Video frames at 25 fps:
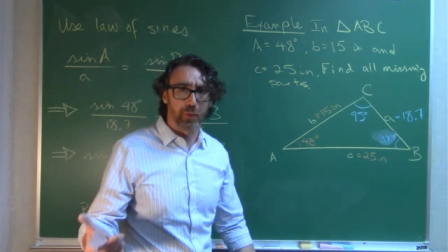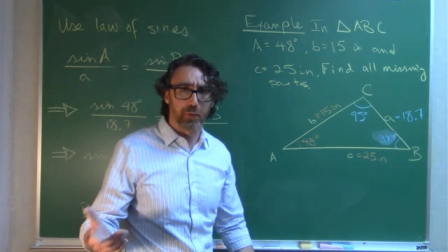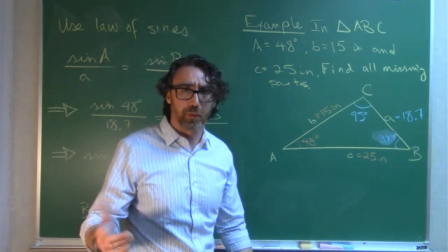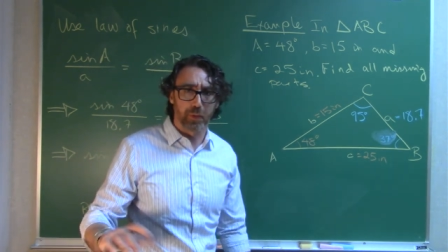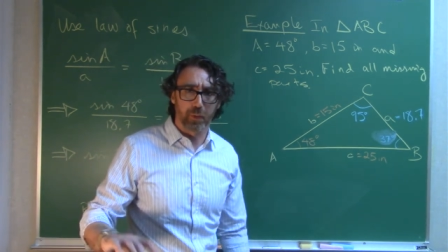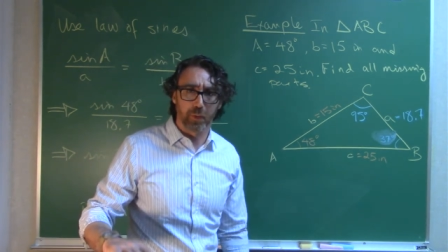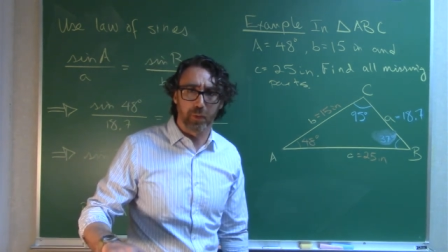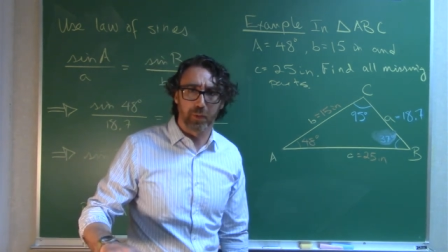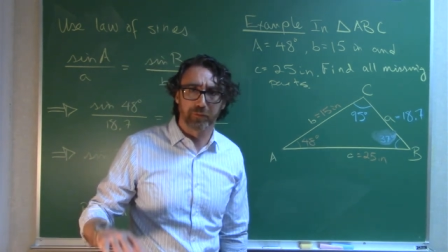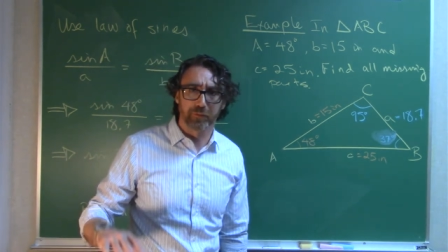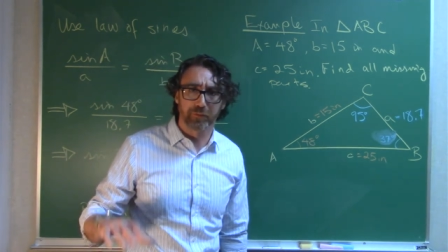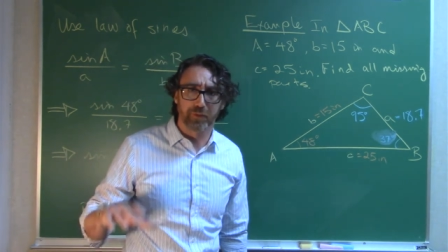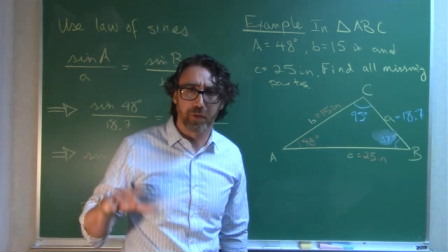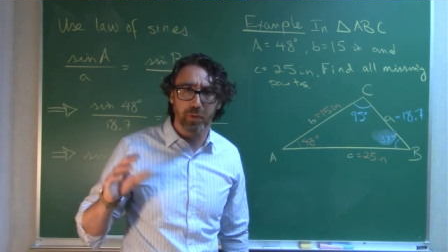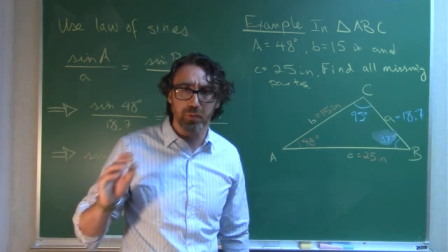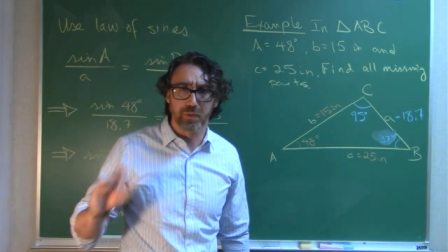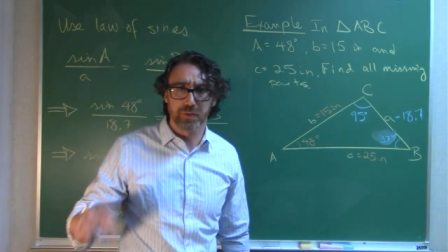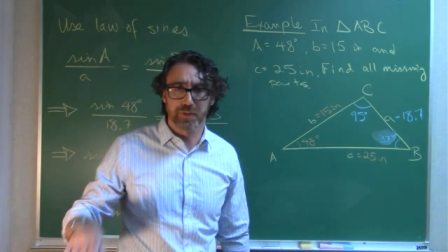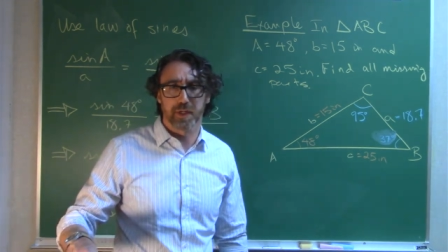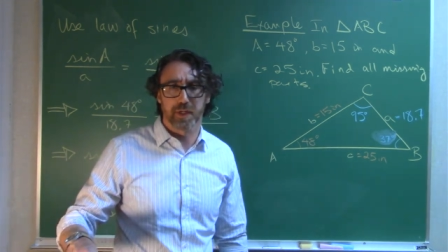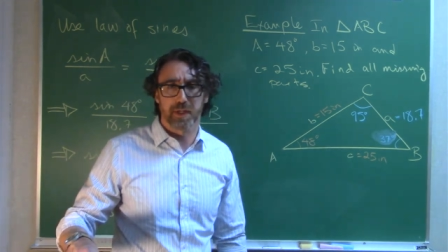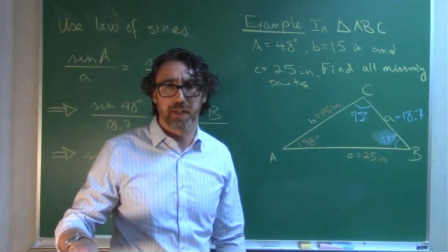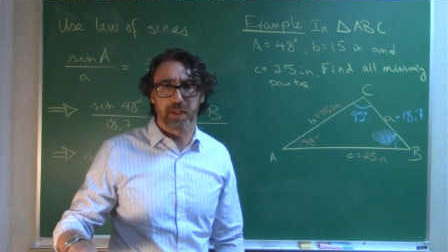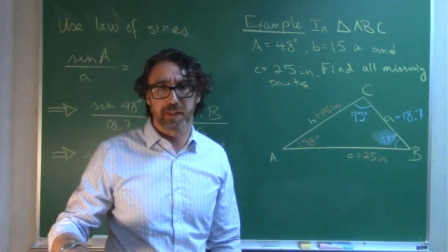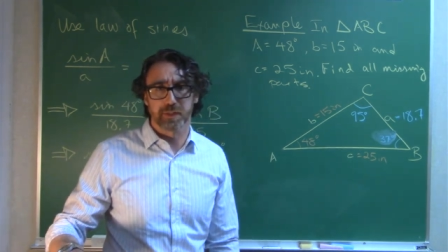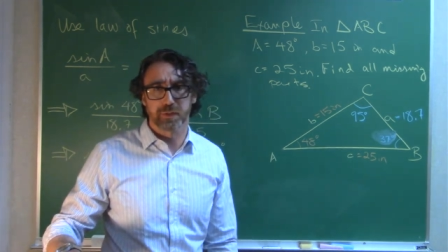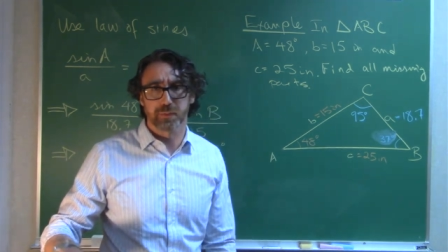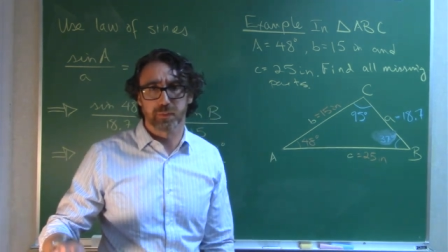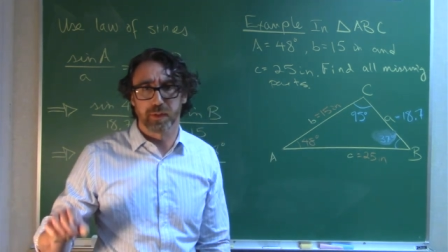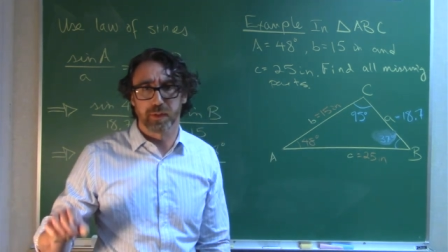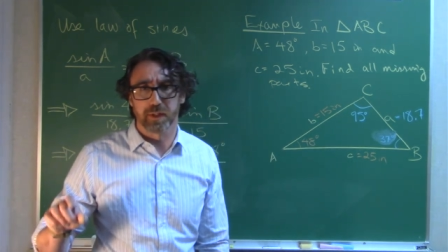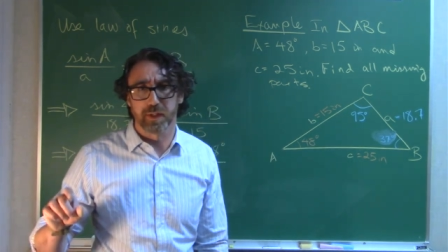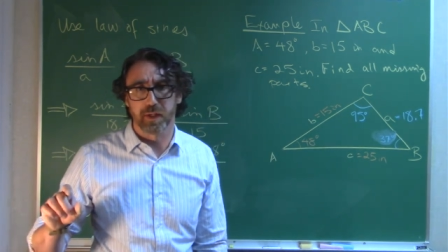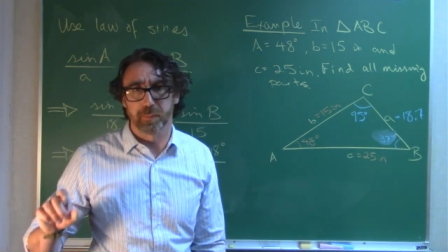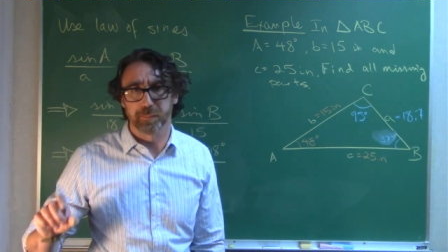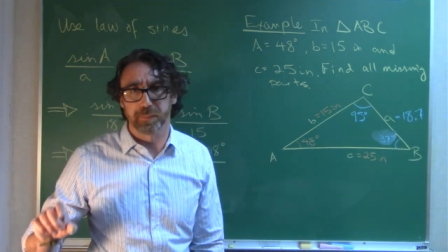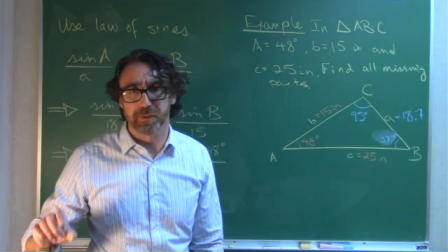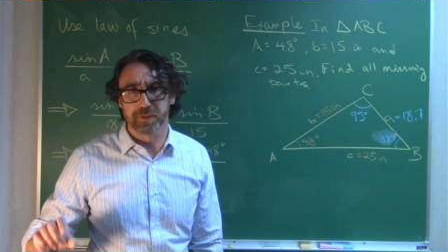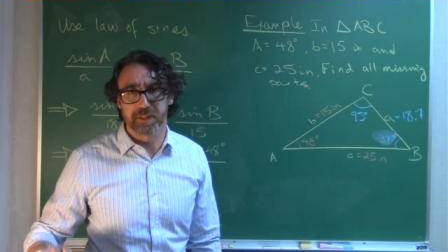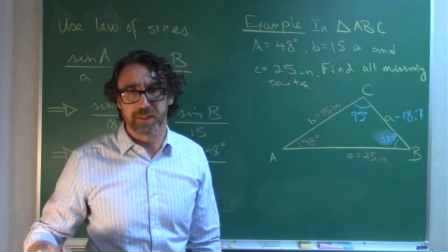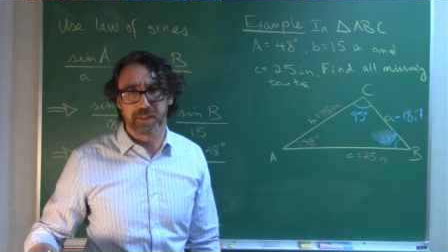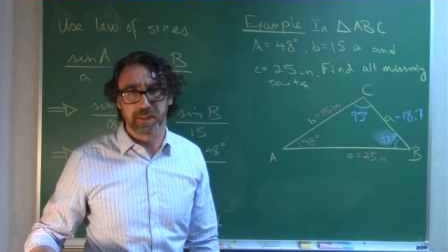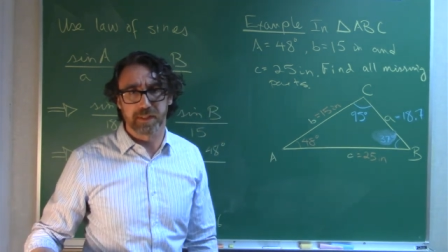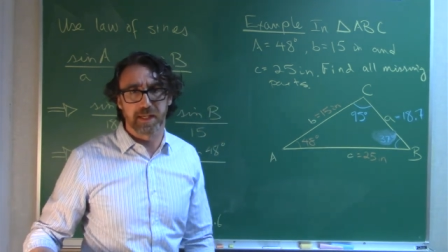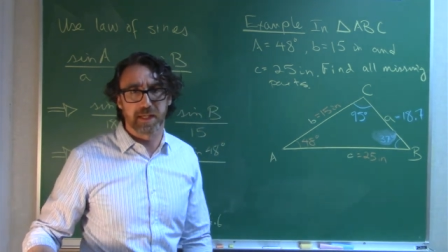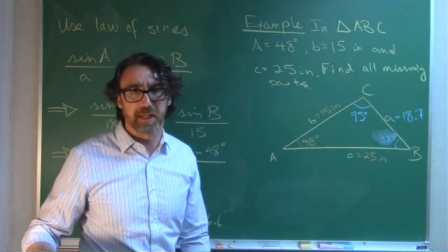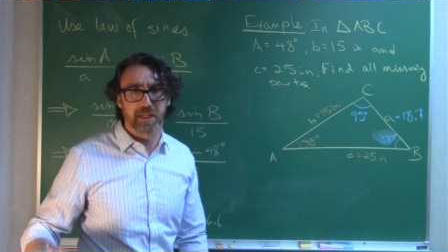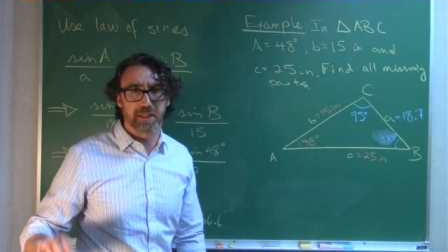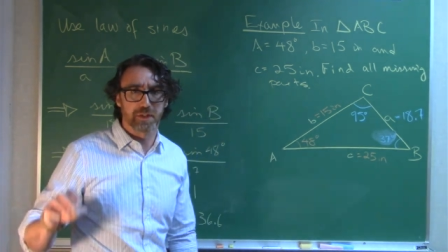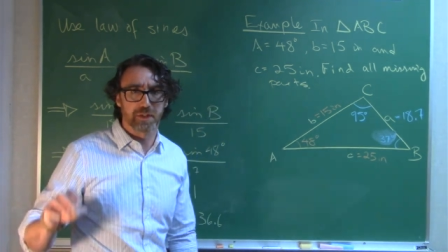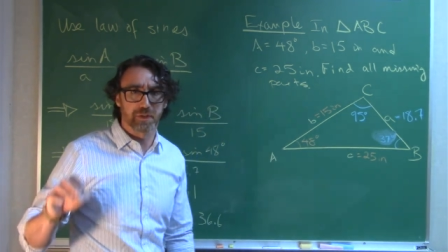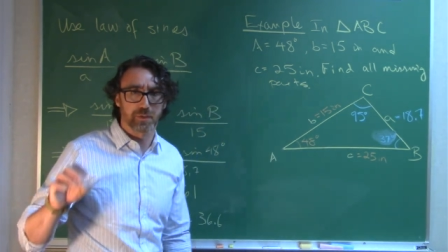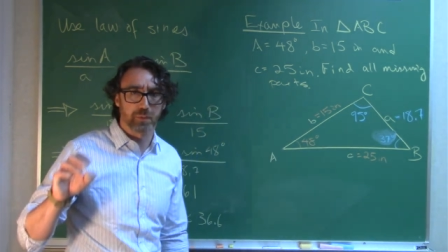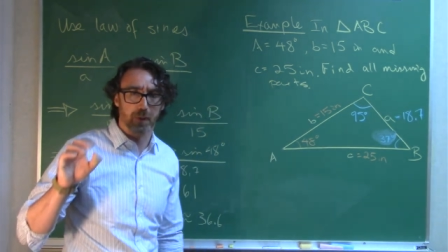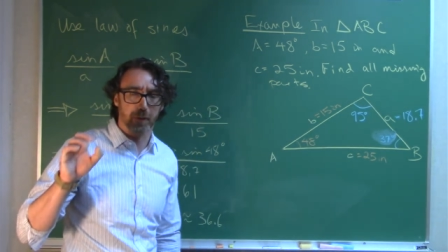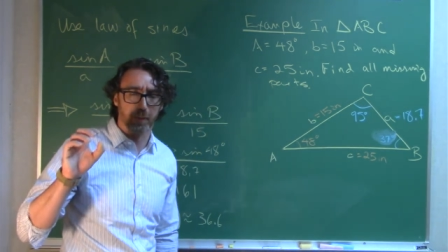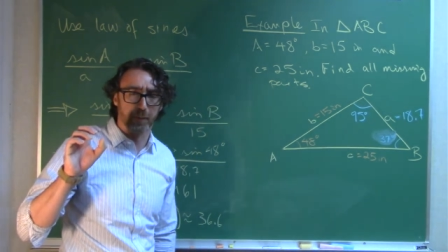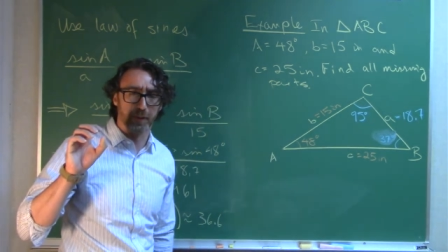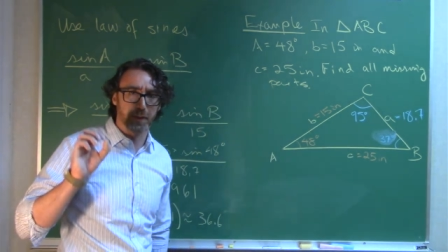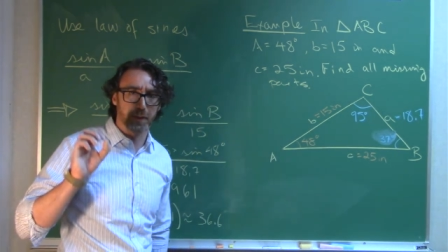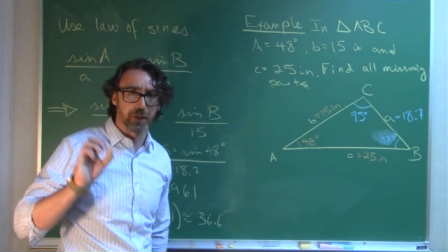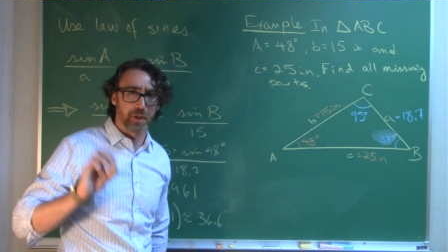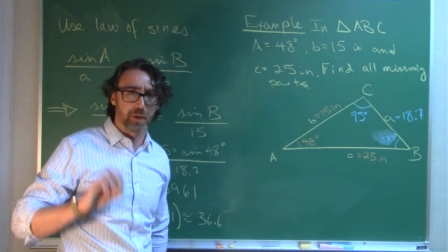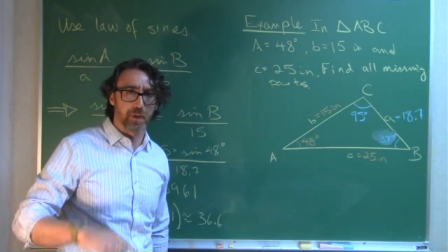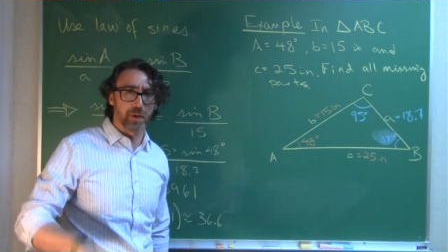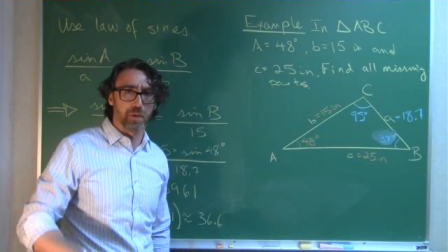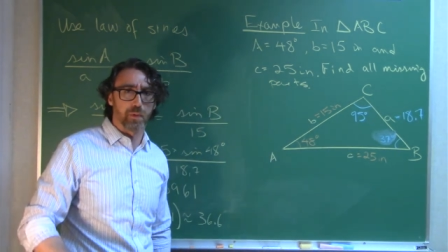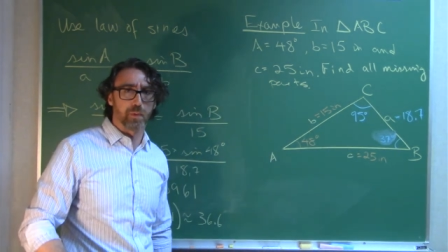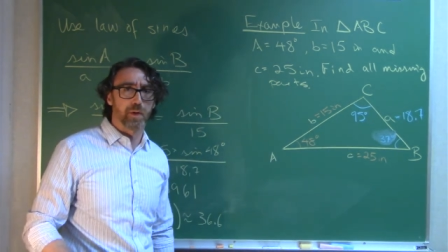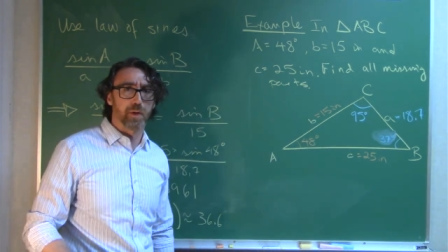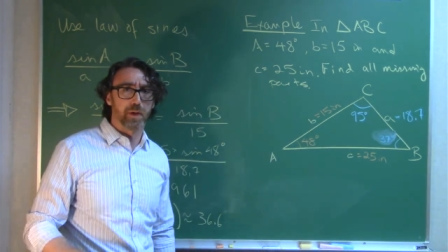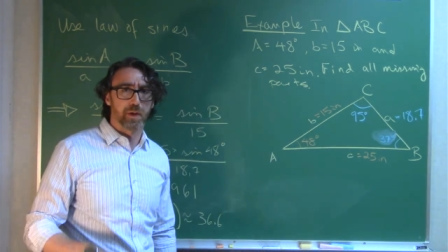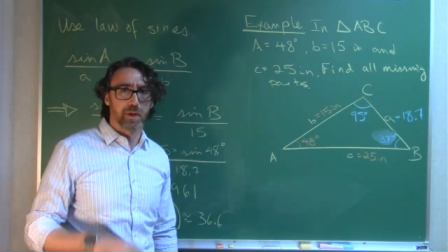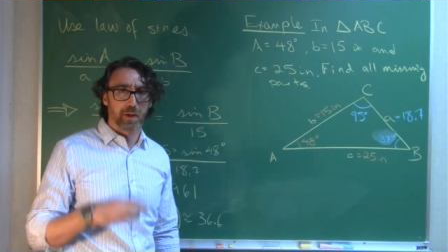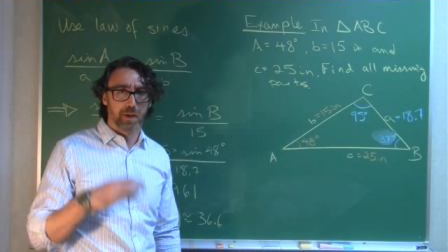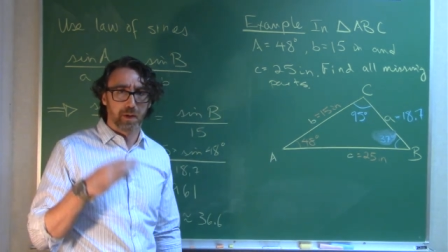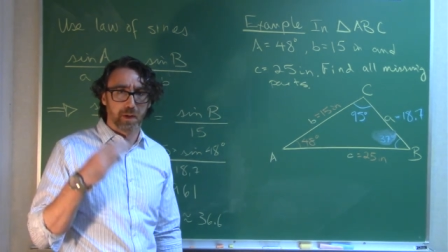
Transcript: the law of cosines will help us in cases where we know